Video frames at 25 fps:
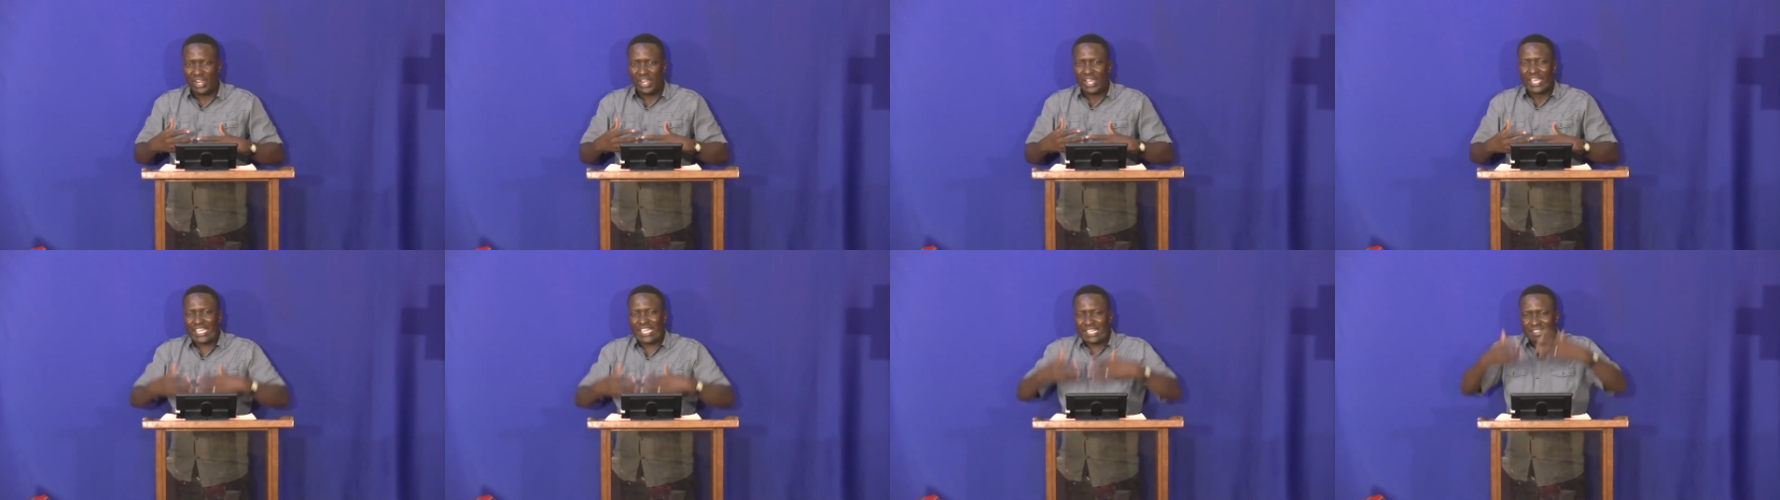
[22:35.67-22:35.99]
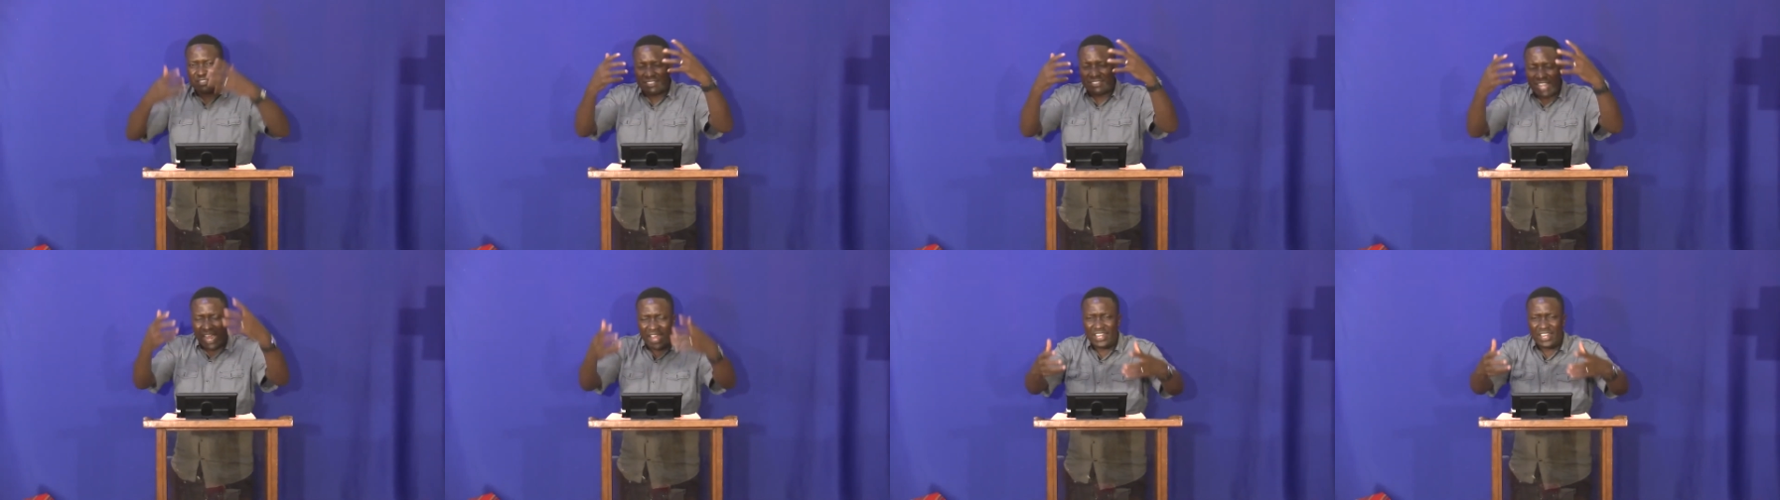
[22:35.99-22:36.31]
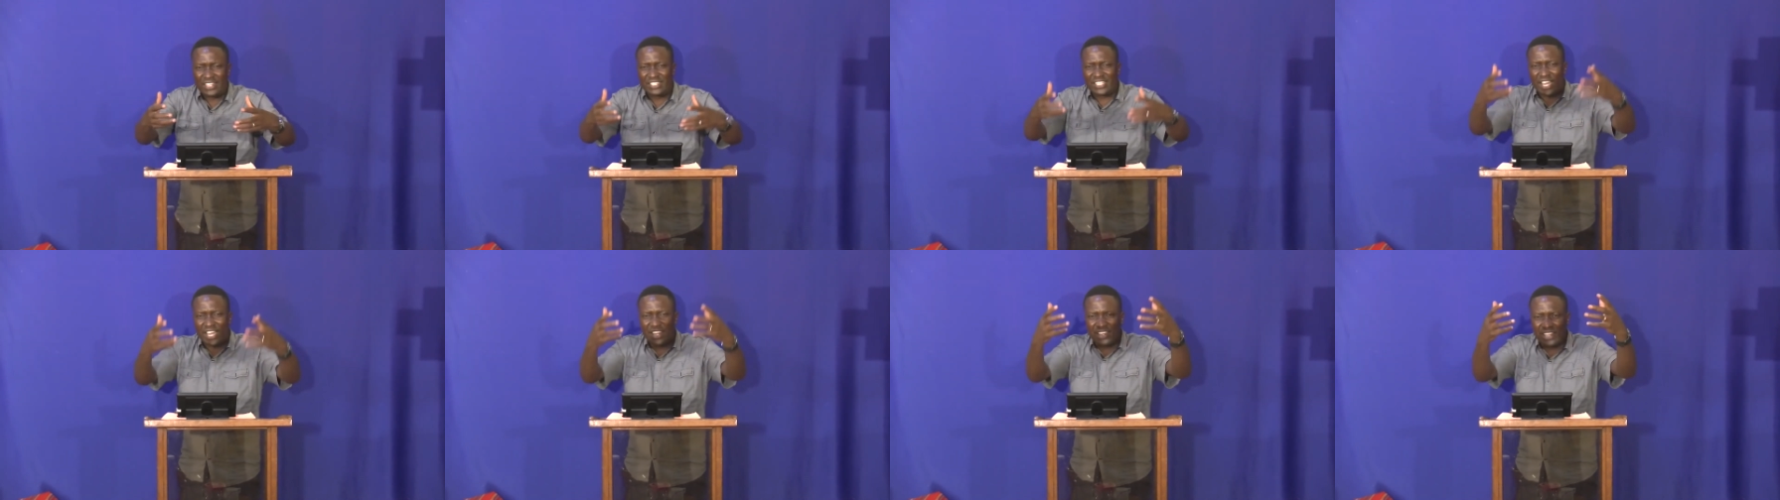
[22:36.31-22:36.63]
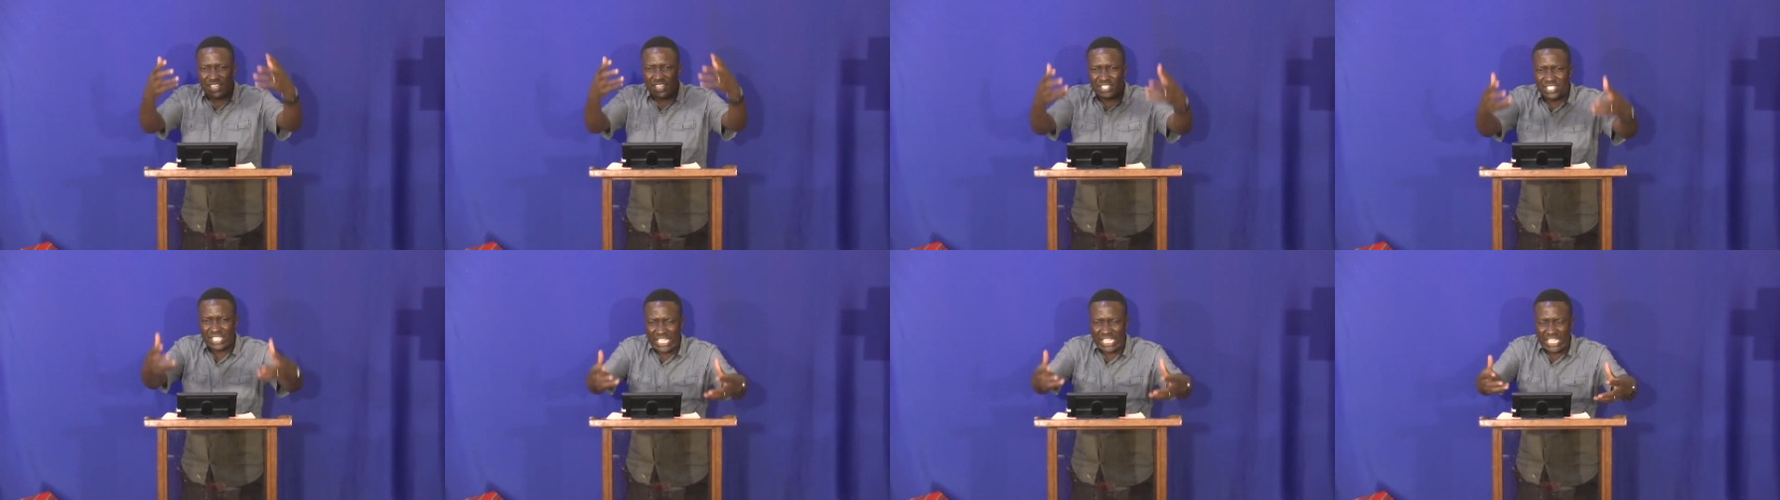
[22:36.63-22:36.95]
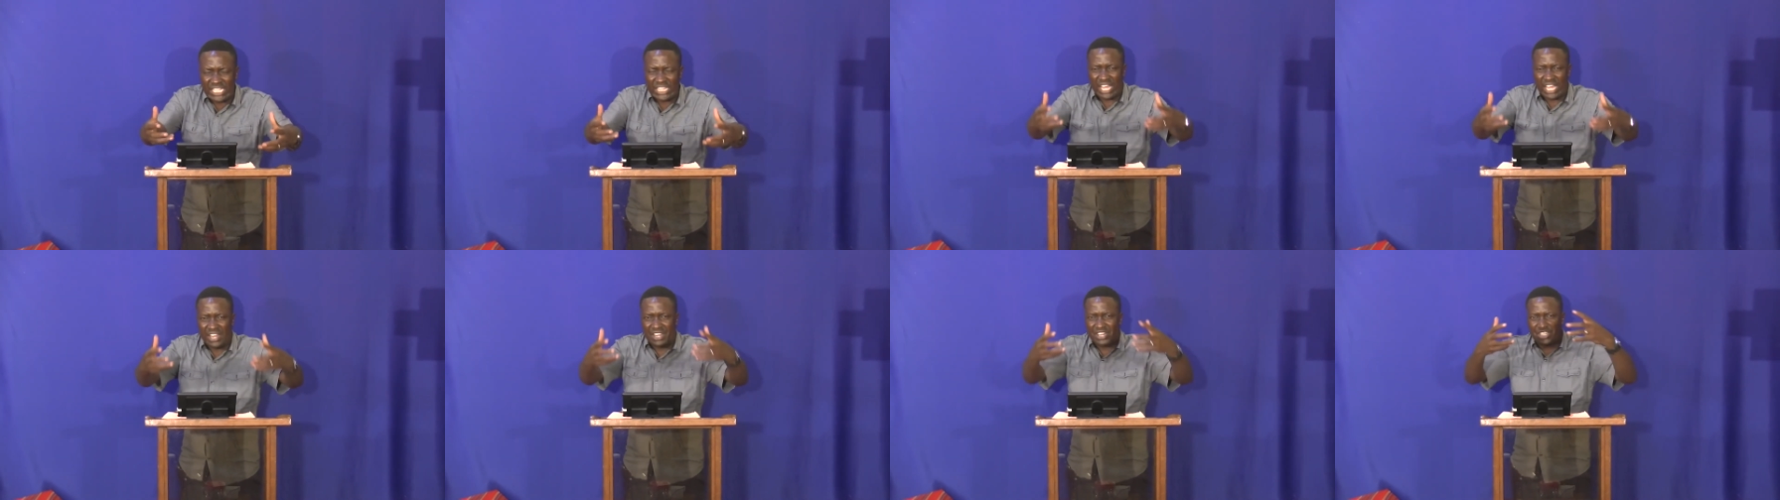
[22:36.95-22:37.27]
Intelligent is he
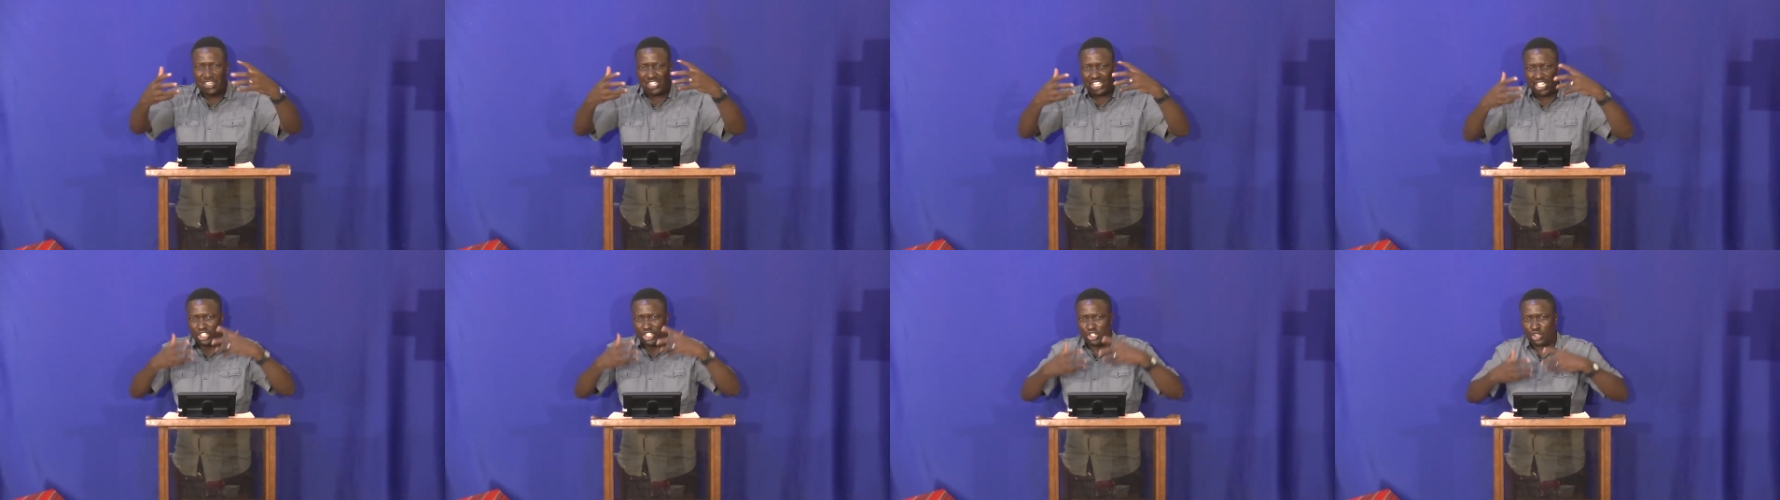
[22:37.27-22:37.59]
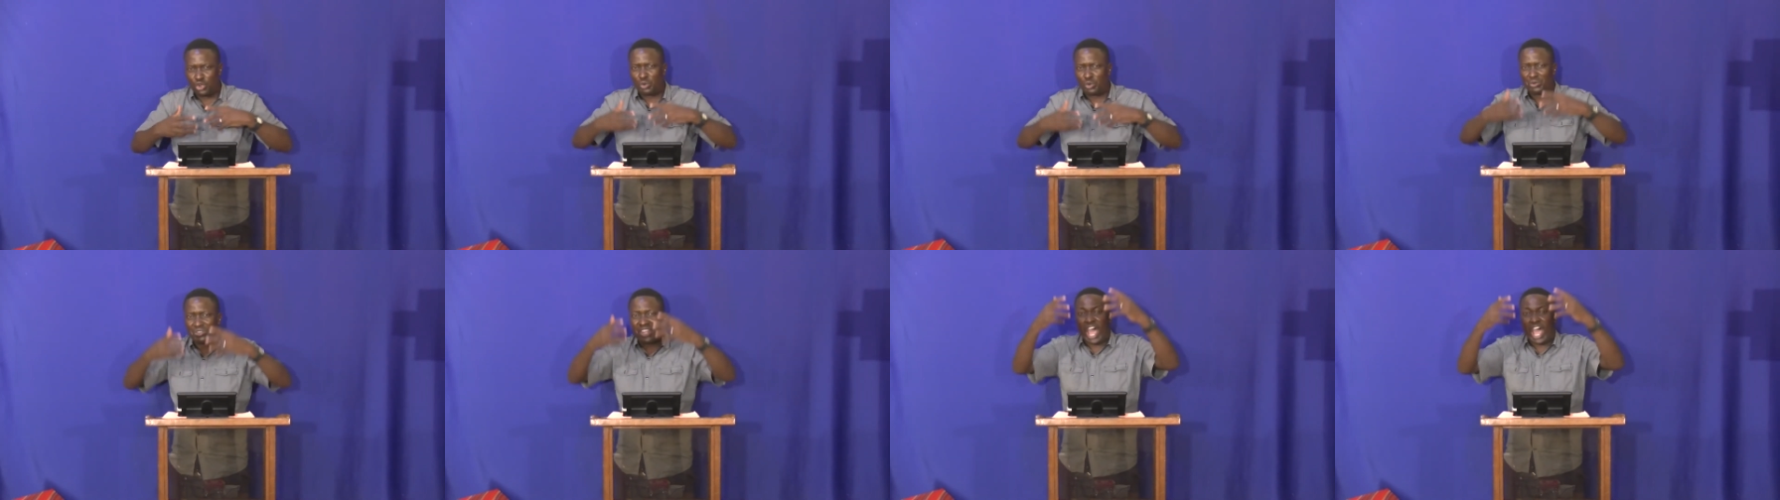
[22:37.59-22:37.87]
that is in you.